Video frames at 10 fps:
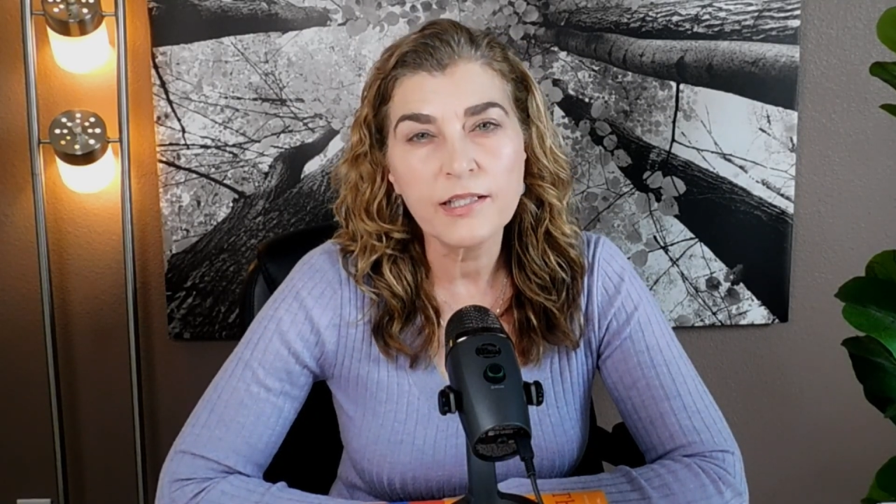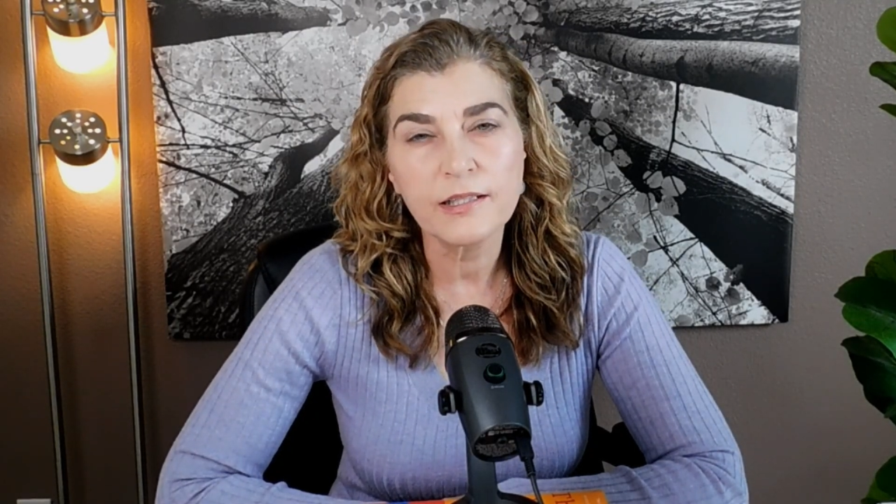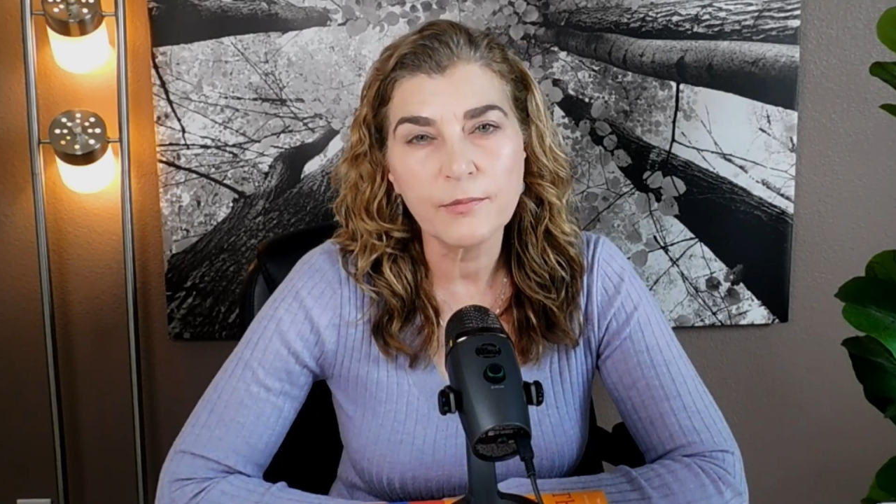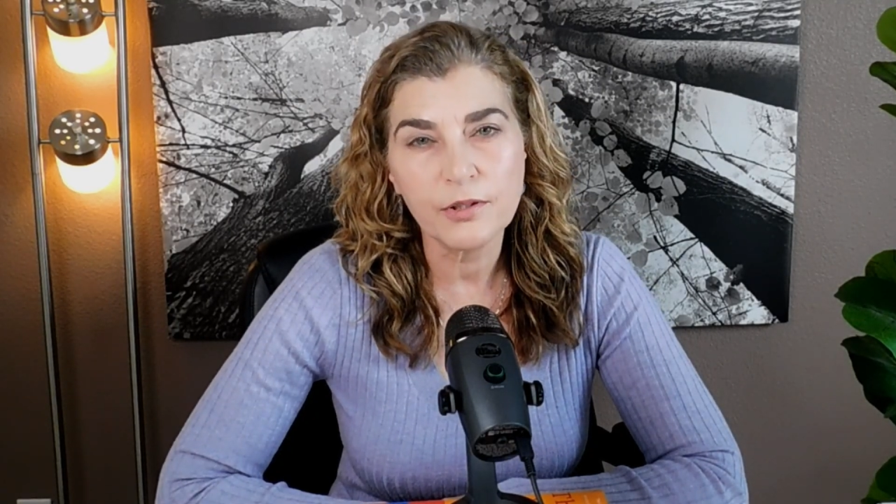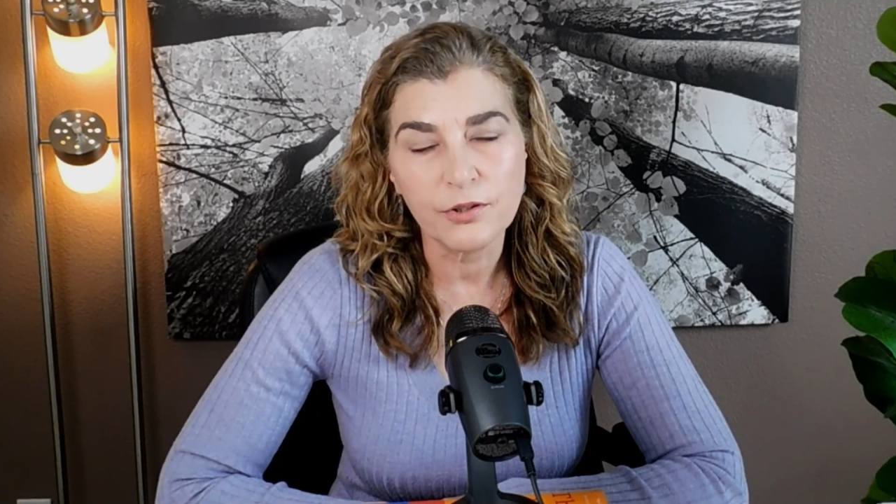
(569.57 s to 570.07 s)

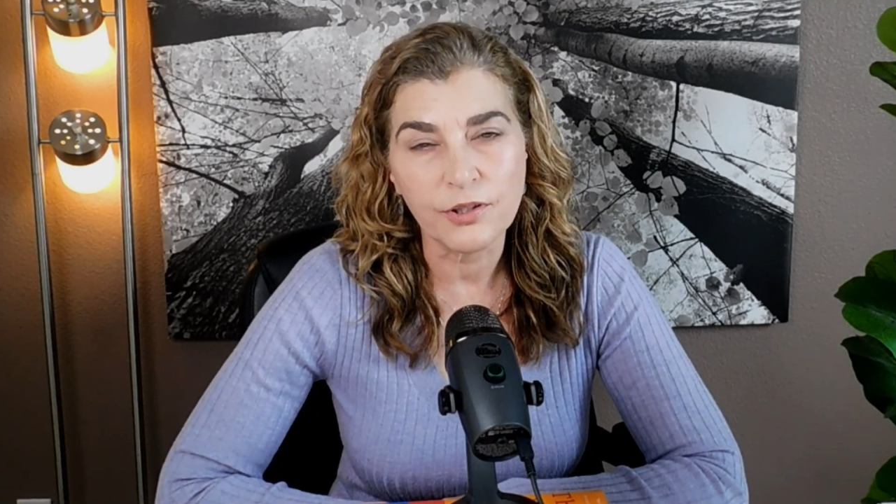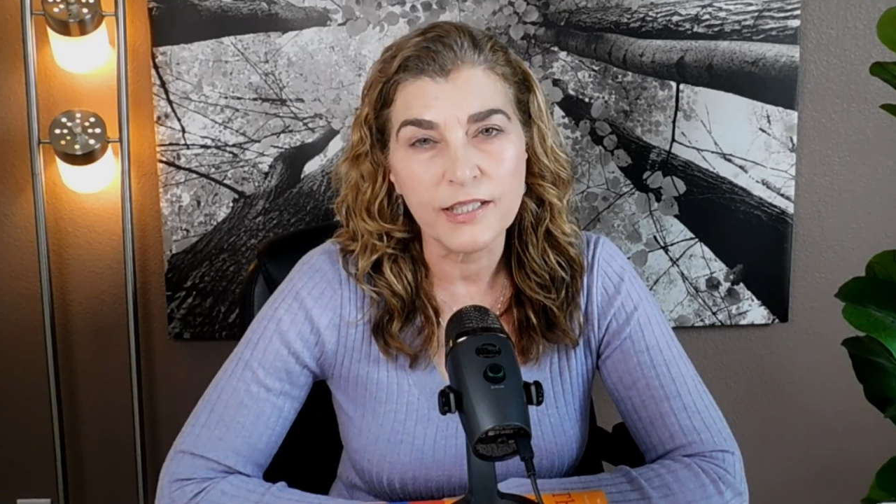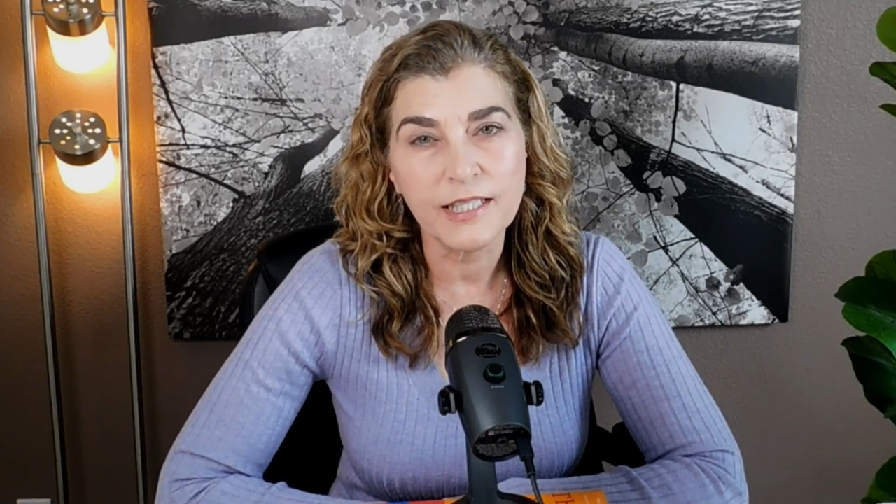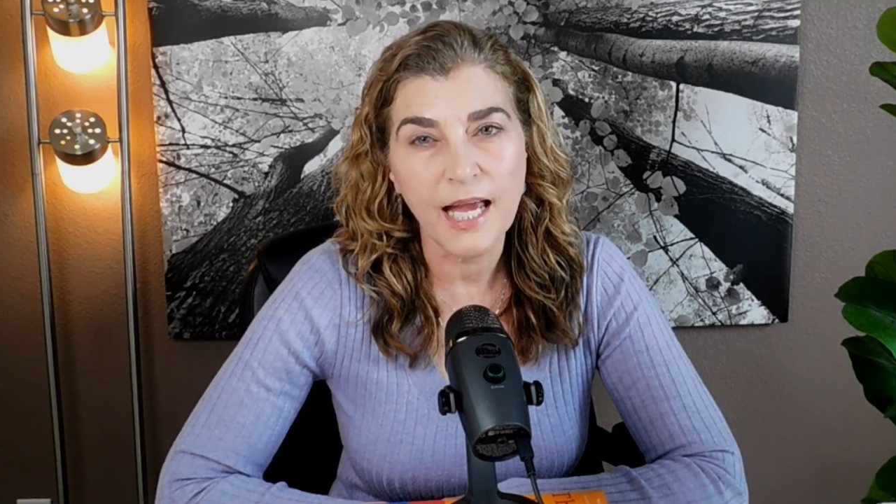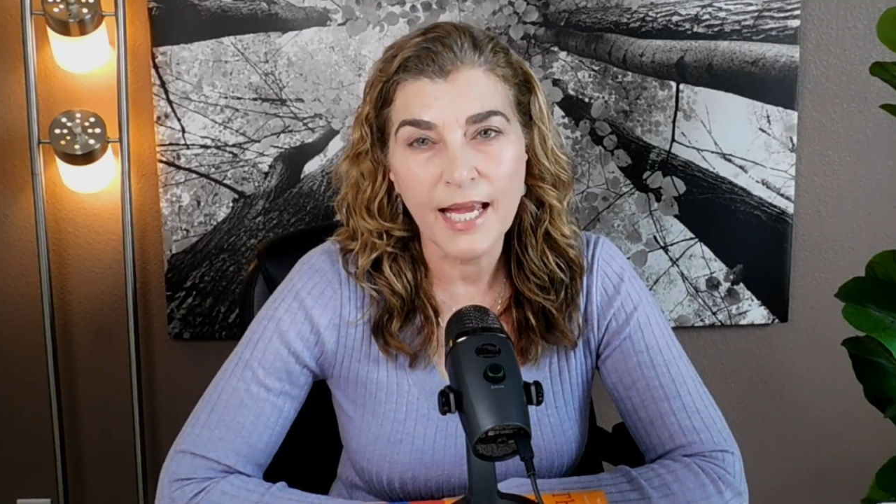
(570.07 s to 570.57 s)

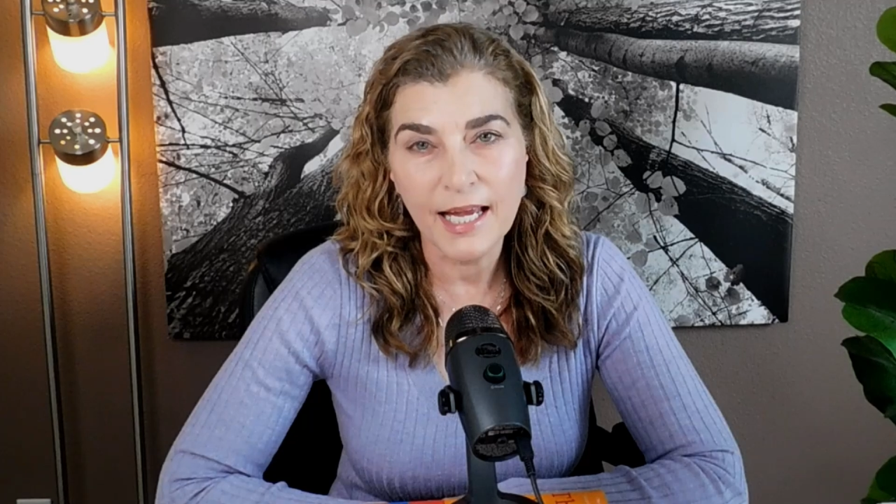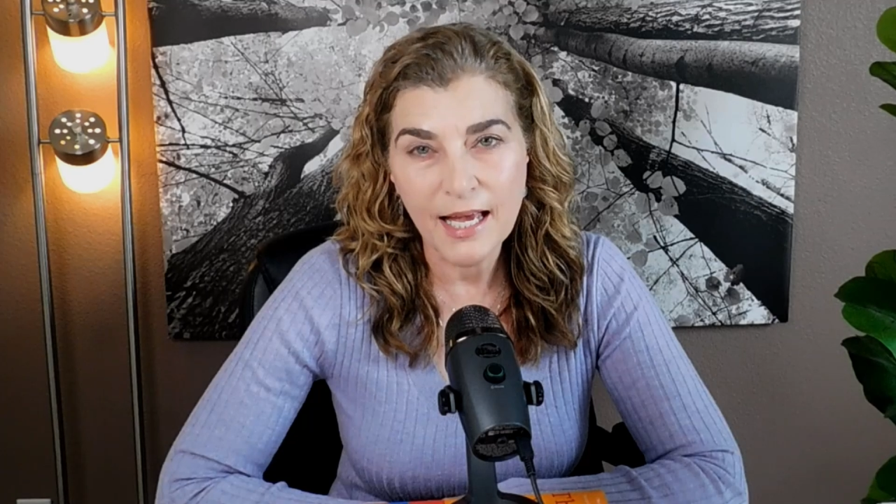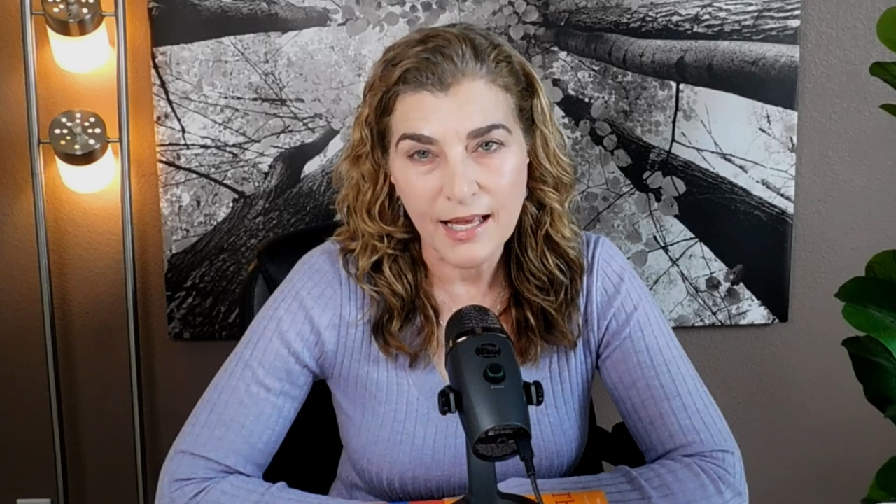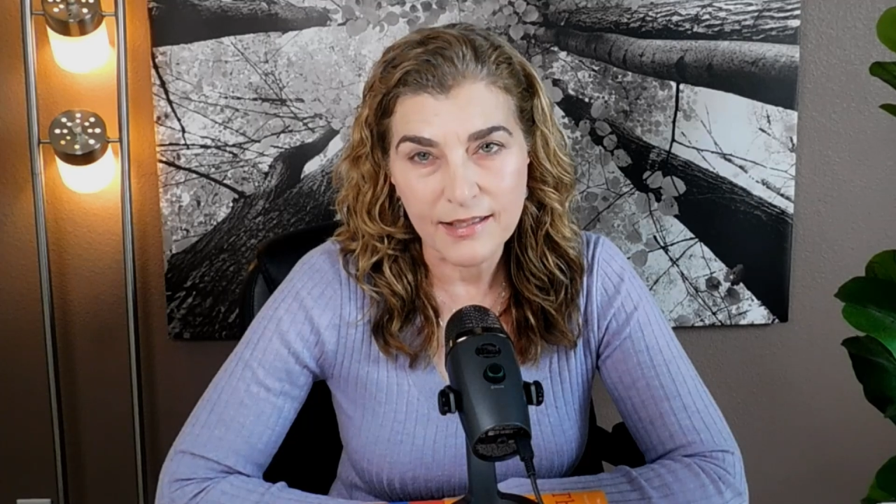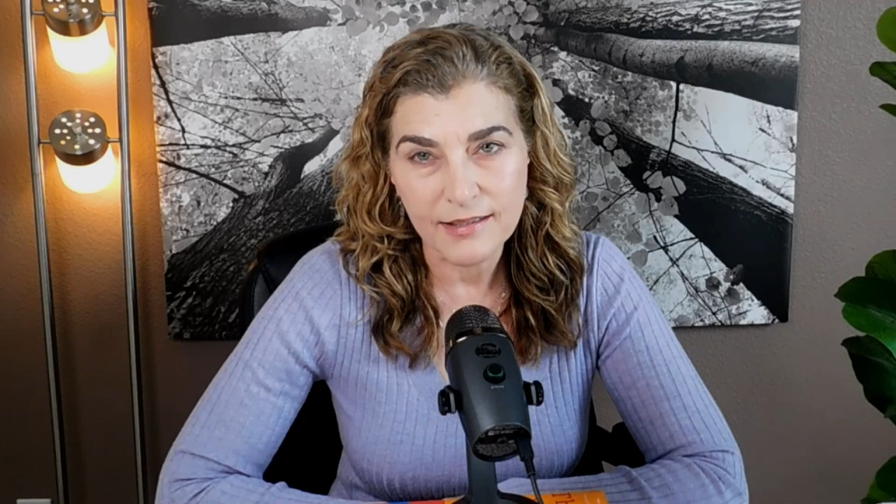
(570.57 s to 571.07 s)
similarly to
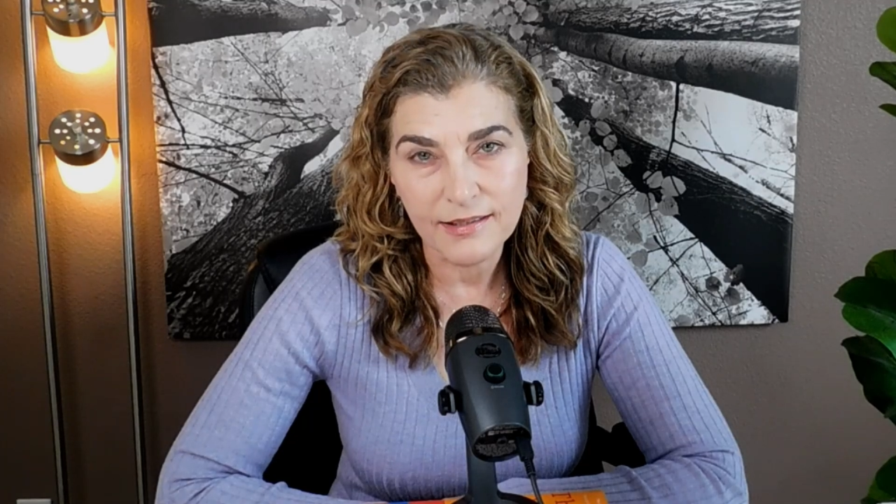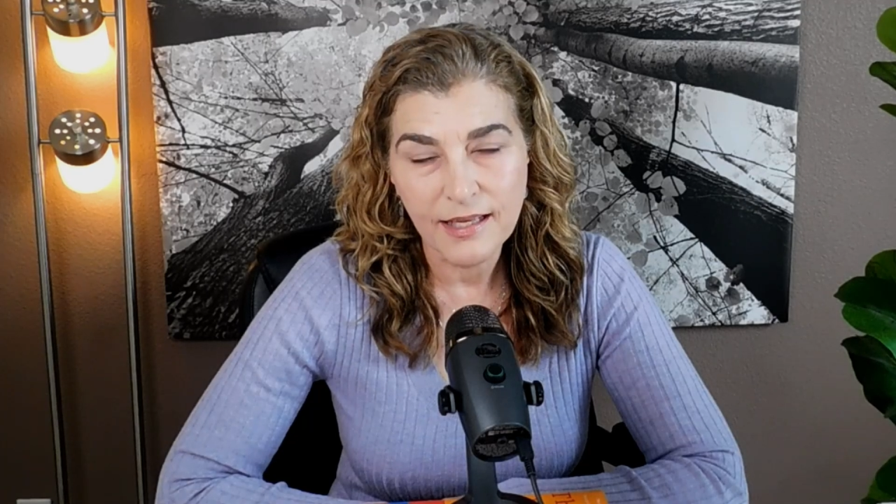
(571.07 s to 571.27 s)
AS.